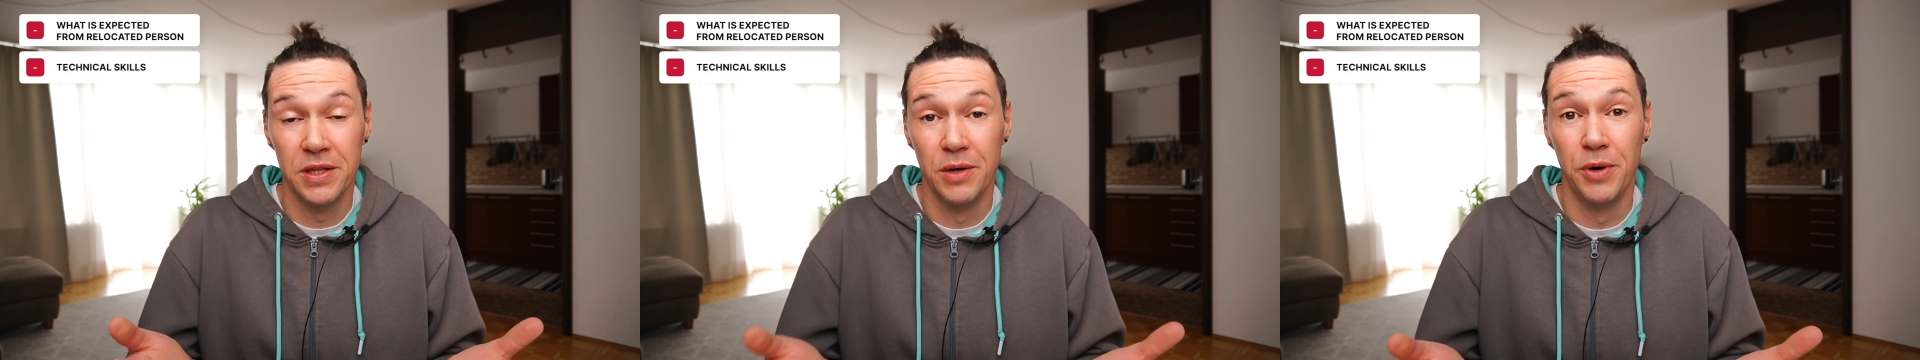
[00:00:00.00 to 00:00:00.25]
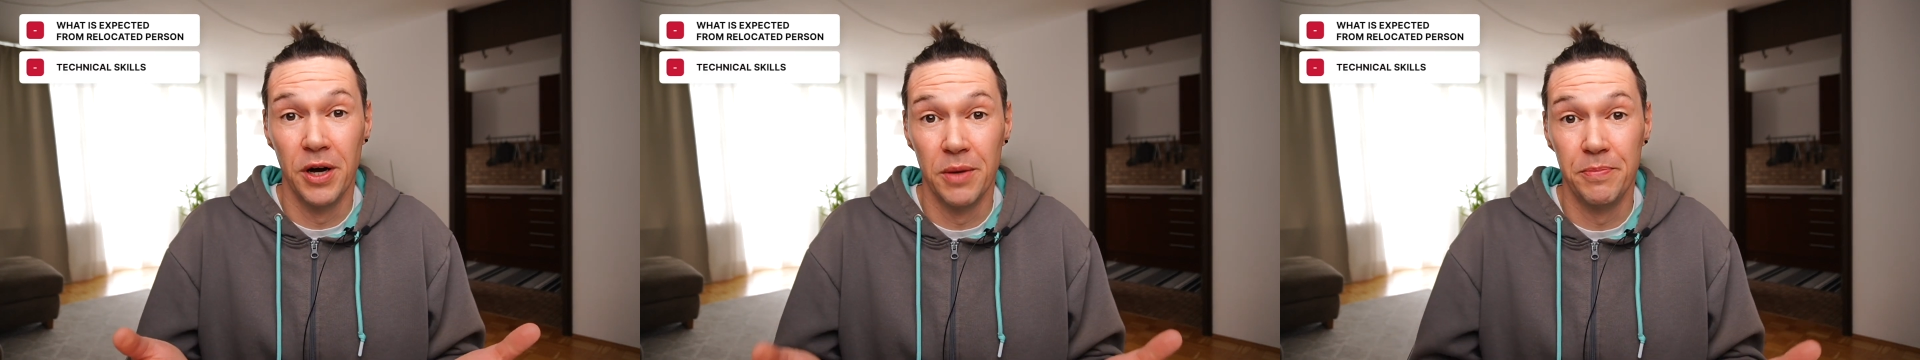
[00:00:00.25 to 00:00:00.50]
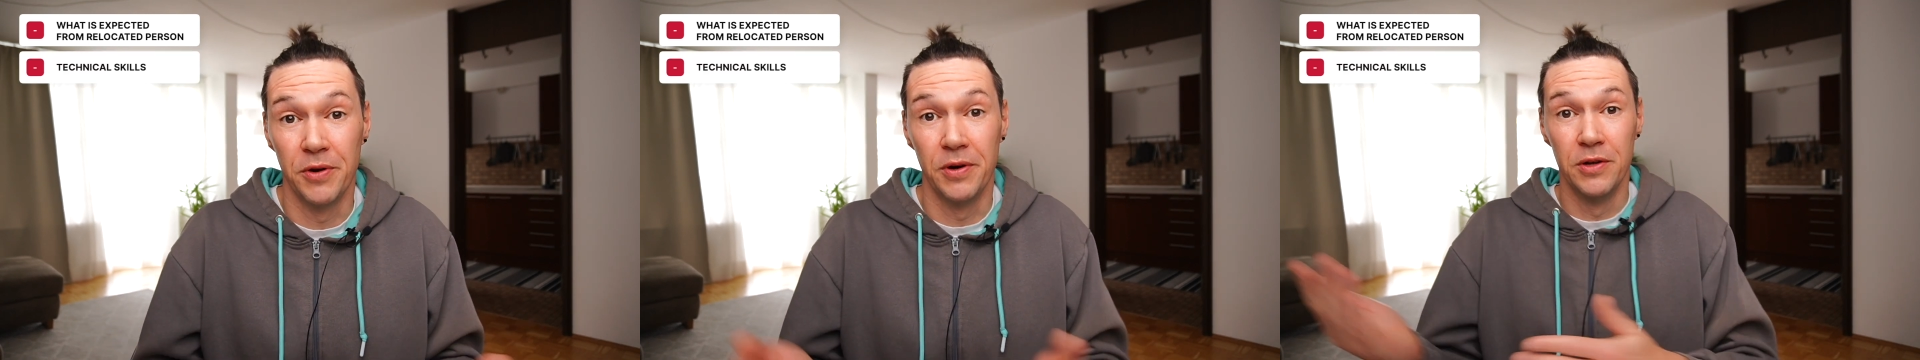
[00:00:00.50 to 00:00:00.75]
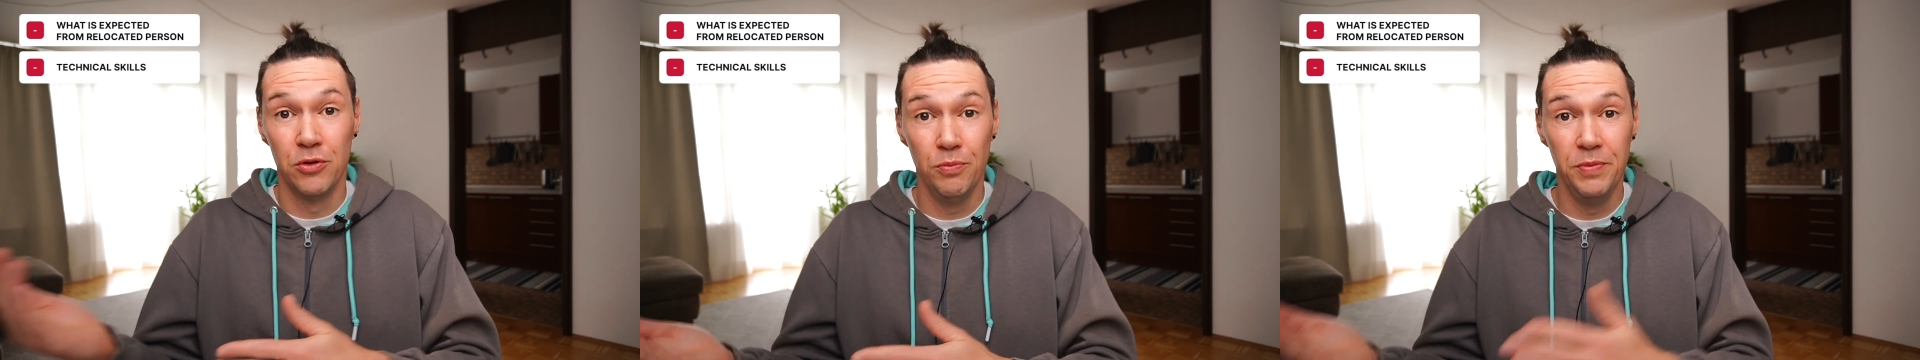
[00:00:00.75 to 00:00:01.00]
developer
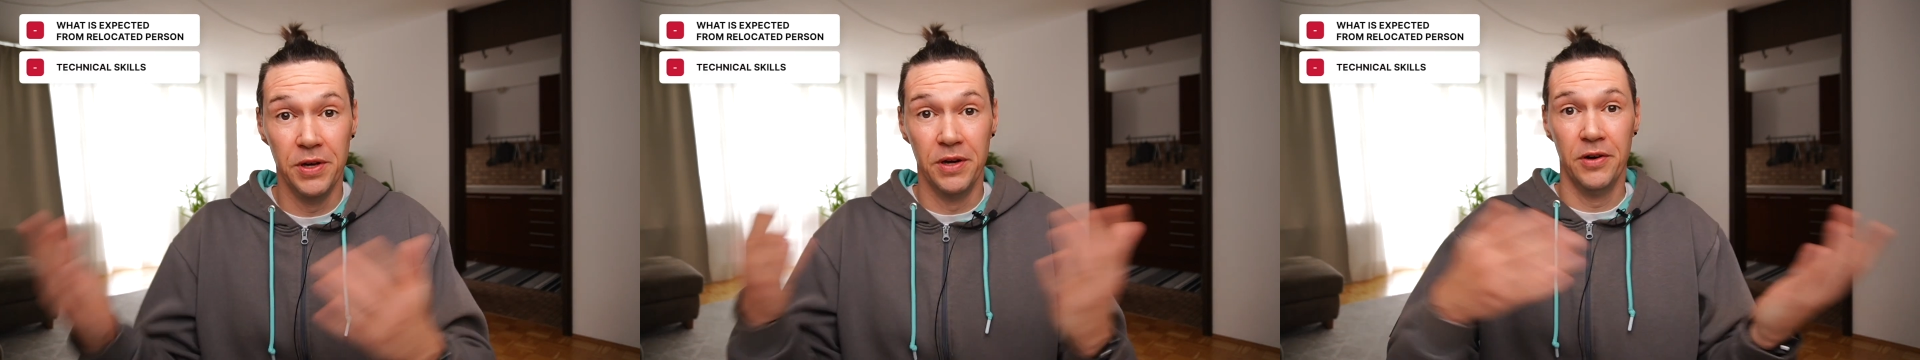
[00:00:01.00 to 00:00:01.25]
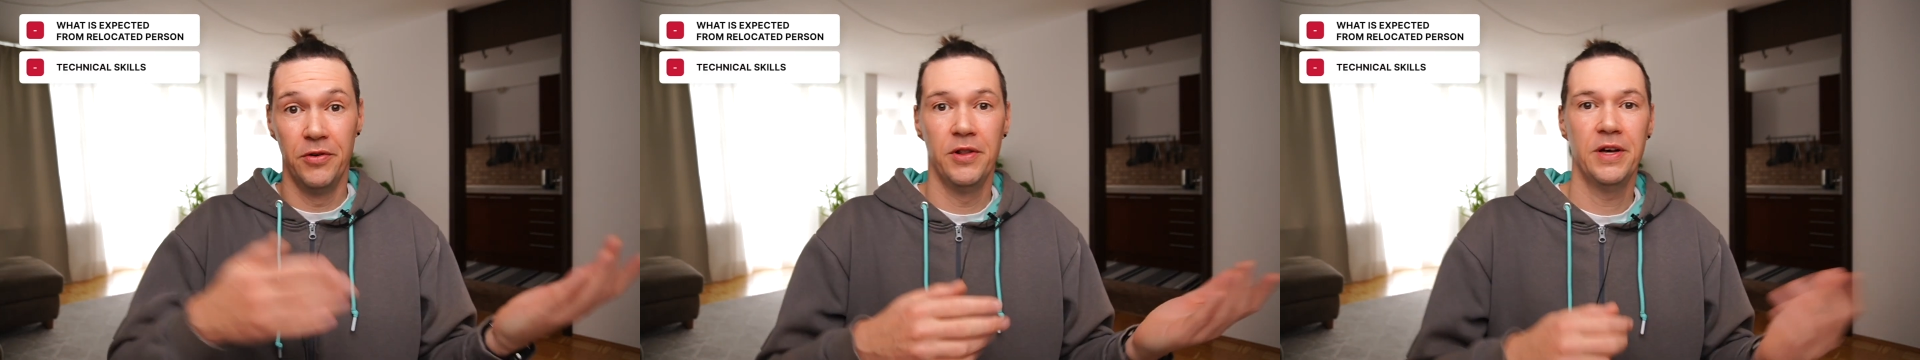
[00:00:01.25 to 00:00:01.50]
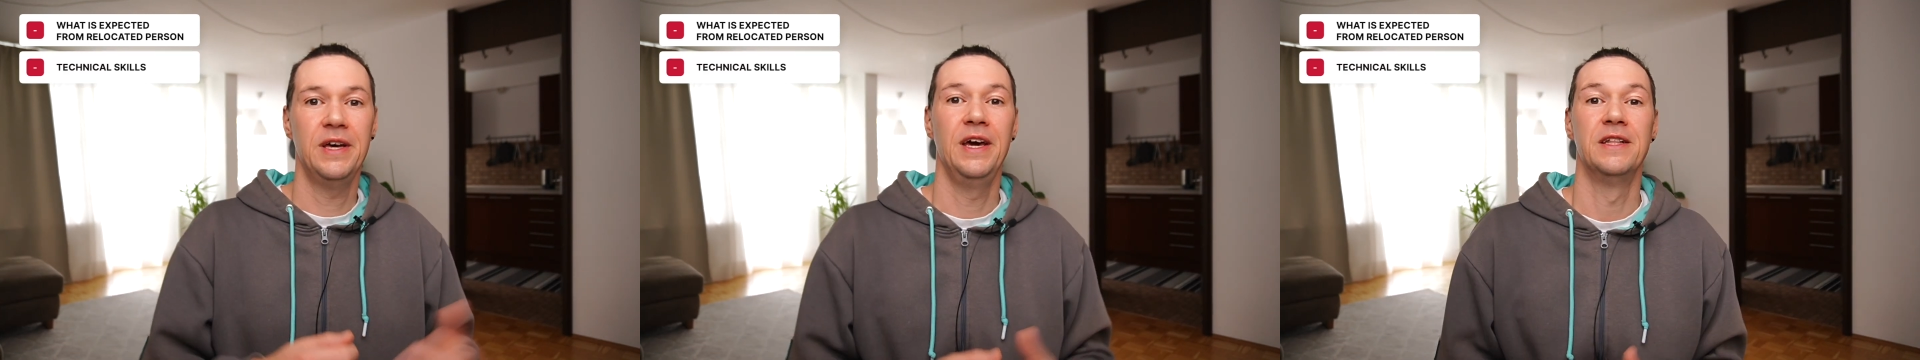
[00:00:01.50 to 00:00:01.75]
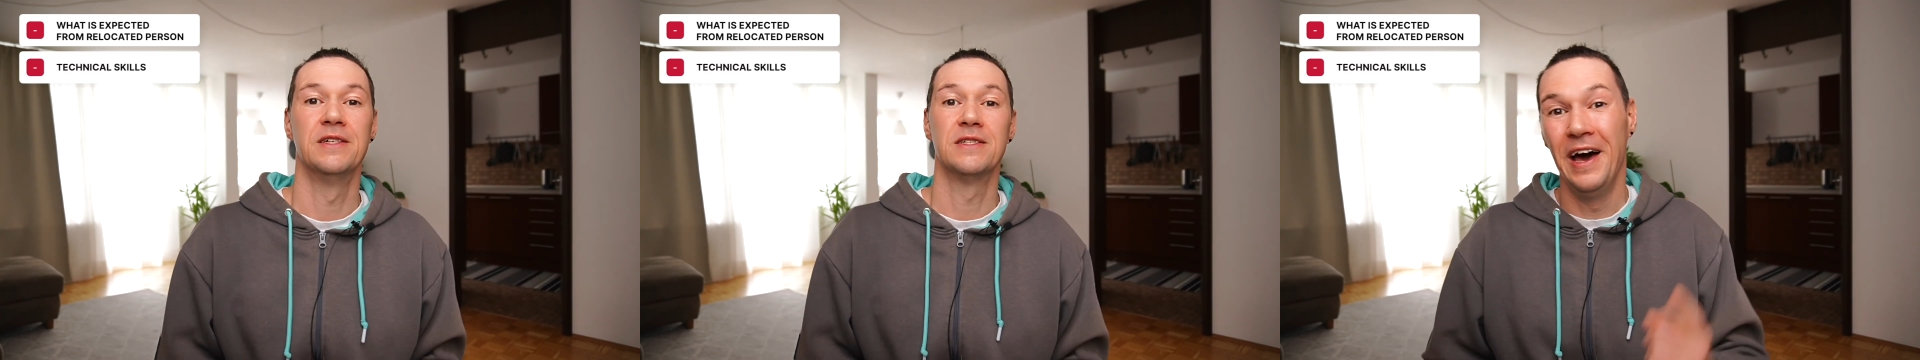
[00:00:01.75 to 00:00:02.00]
to be
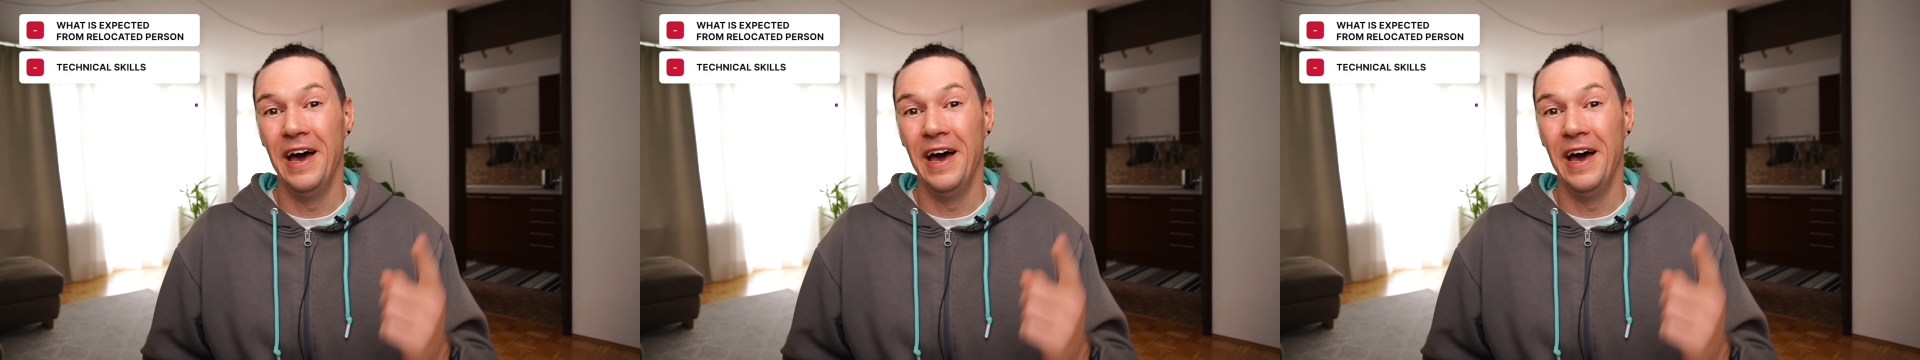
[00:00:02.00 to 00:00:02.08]
relocated,